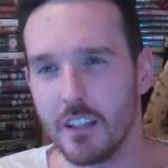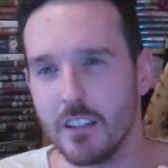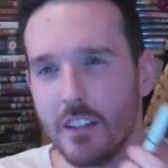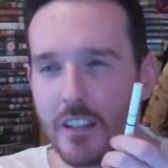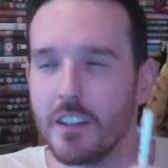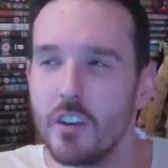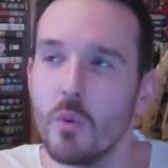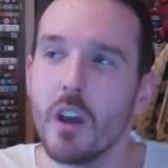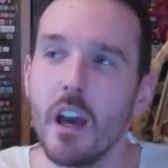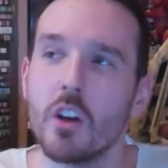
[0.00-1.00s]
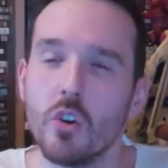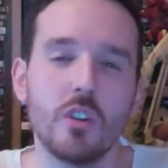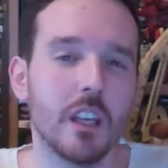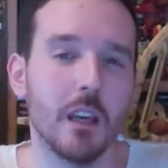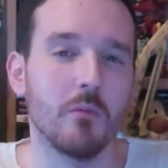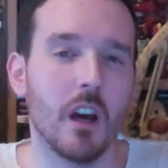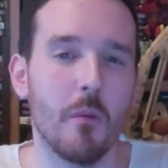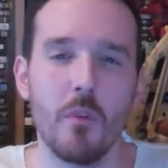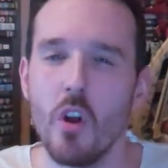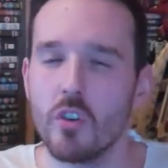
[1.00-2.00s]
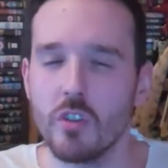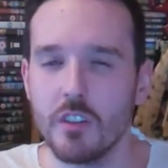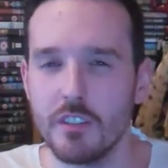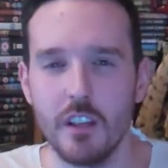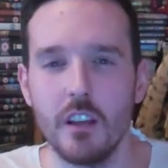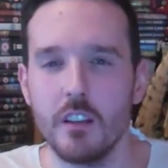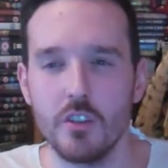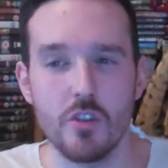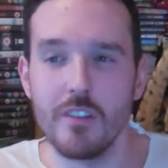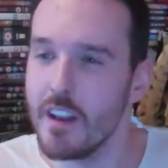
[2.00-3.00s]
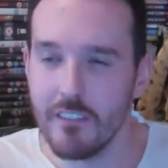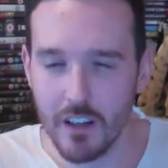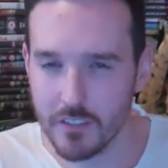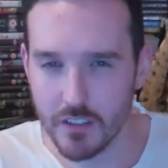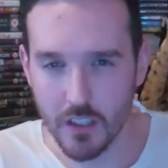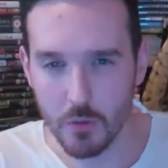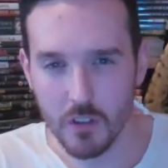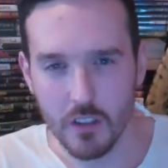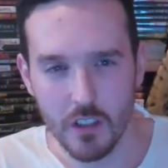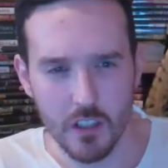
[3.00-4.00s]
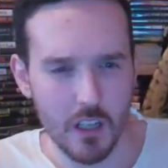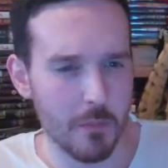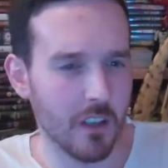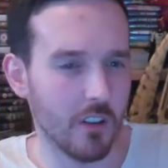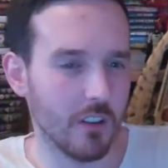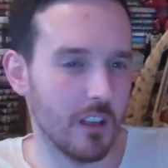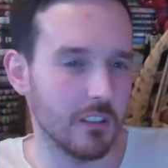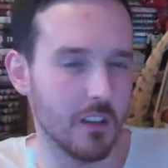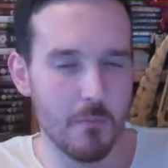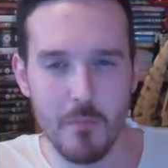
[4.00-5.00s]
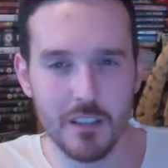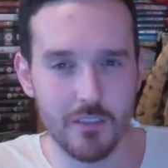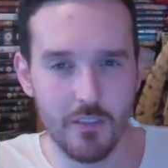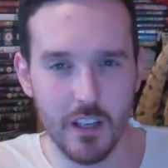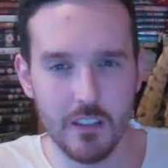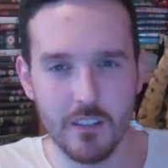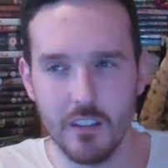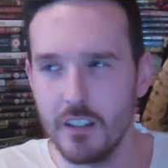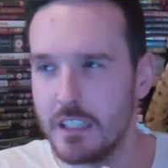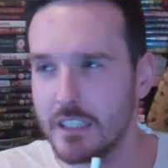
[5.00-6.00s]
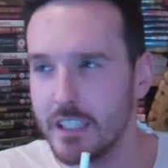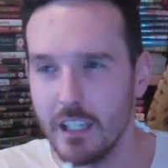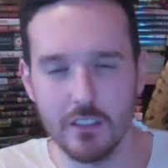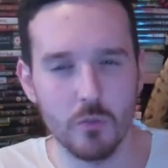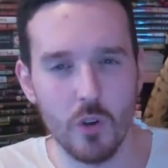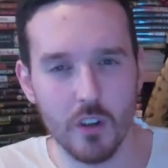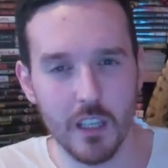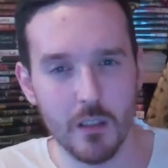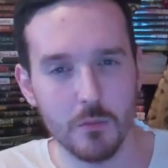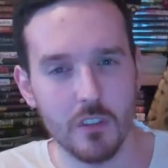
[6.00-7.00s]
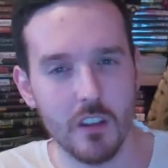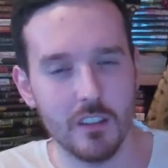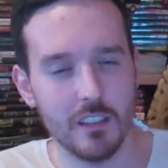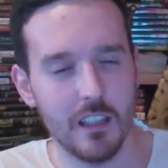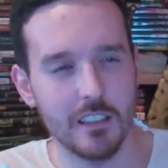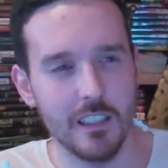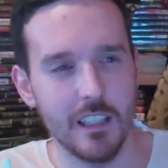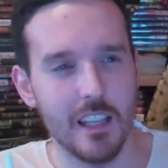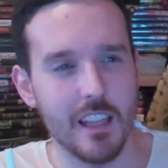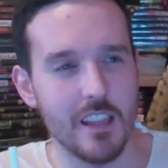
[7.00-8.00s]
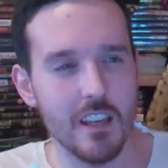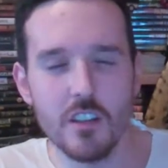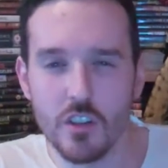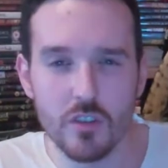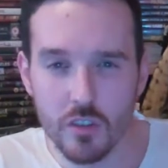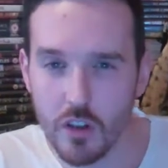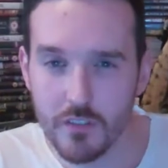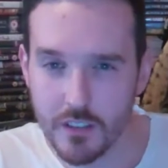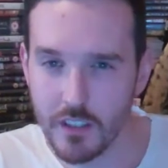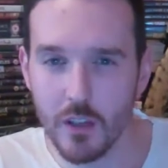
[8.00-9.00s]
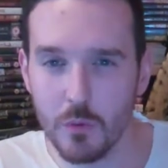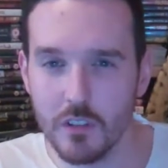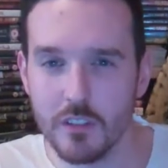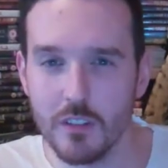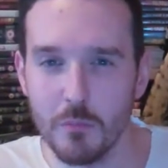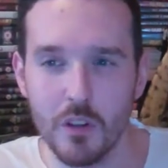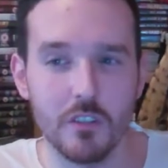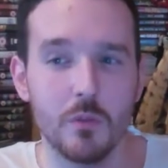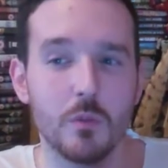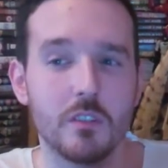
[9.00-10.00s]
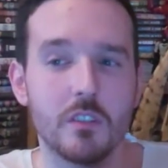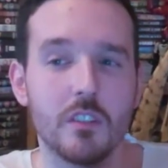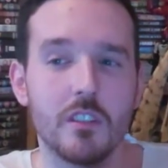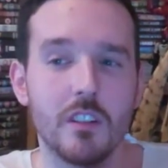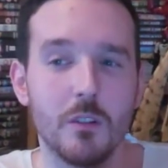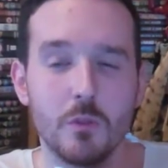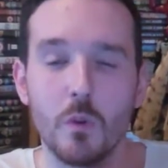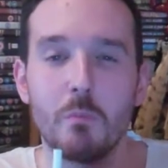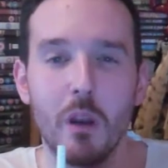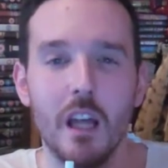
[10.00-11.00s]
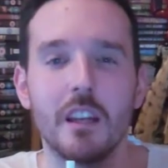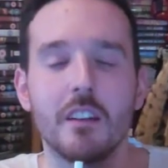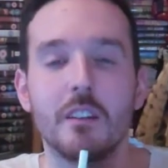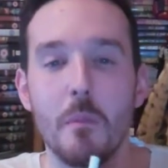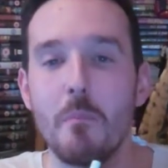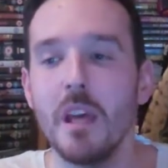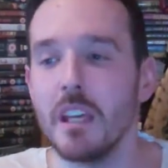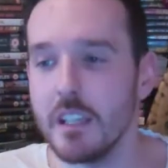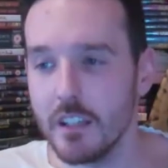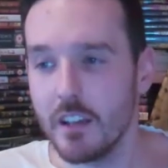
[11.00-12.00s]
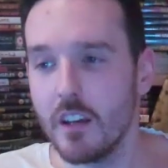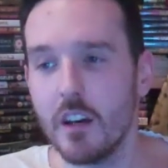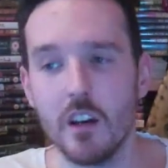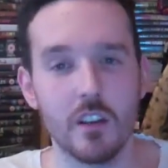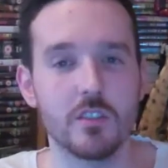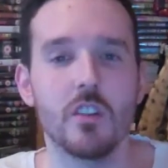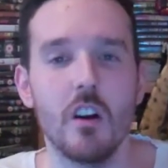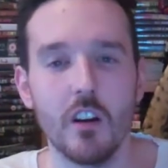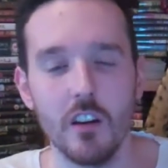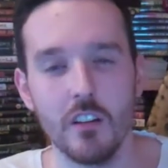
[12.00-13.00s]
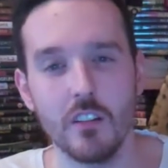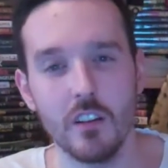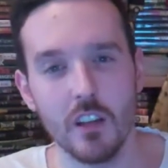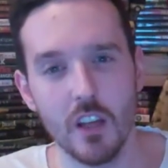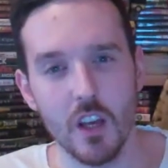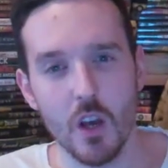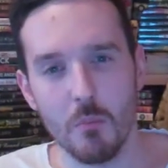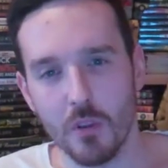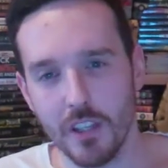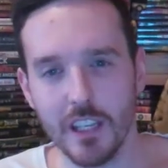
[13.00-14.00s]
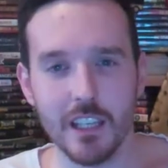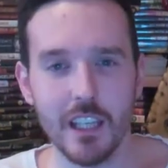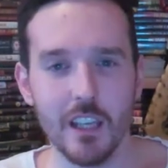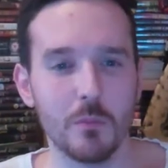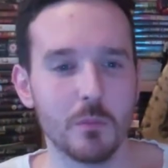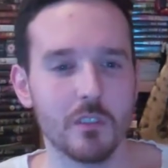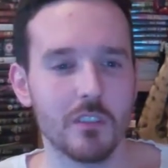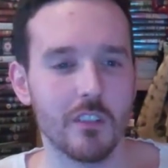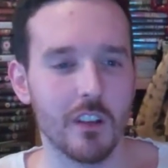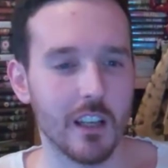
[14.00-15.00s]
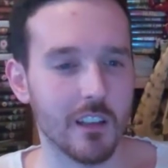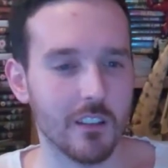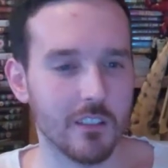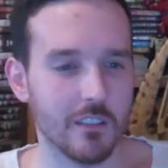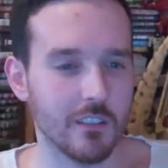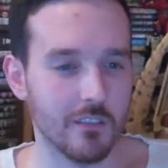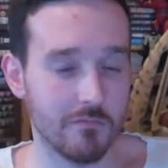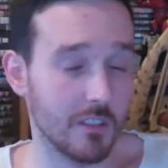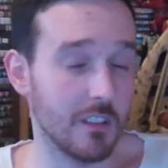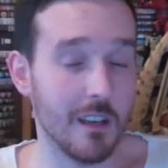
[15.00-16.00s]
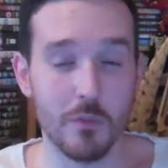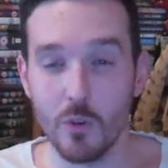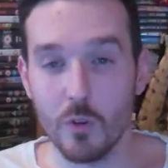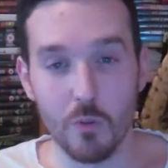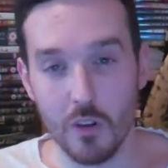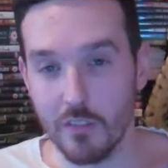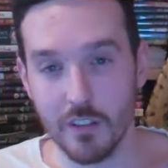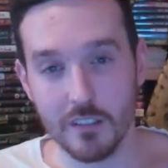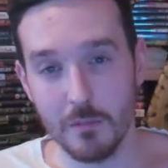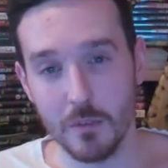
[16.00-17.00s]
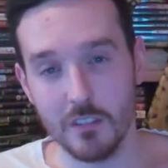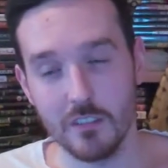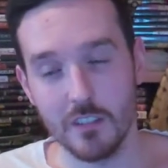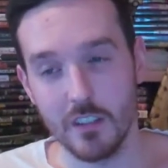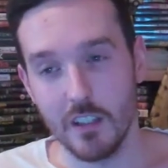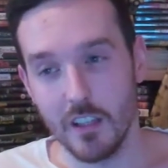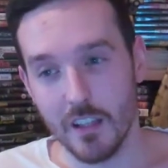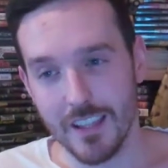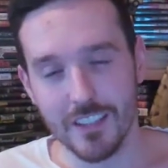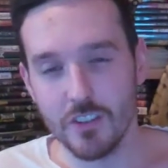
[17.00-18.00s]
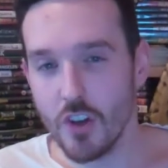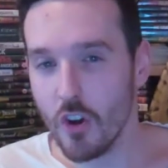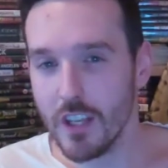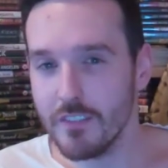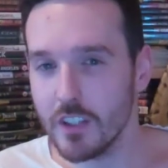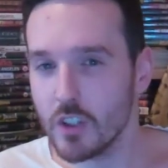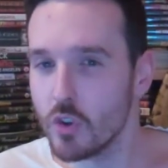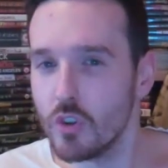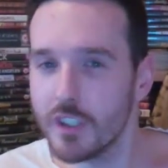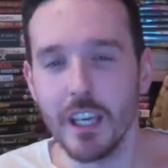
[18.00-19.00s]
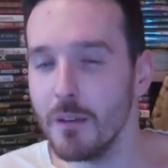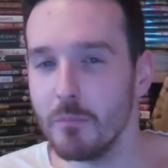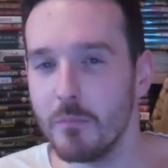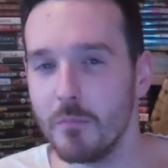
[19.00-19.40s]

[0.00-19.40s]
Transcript: You, you do get a good game, right? I'm not going to say you should never have a sequel. I mean, look at the likes of the Mass Effect and Gears of War games and things like that. They deserved sequels because it was, it was always planned to be a saga. But then you get games like Sniper Ghost Warrior, for example. That's not even a good game.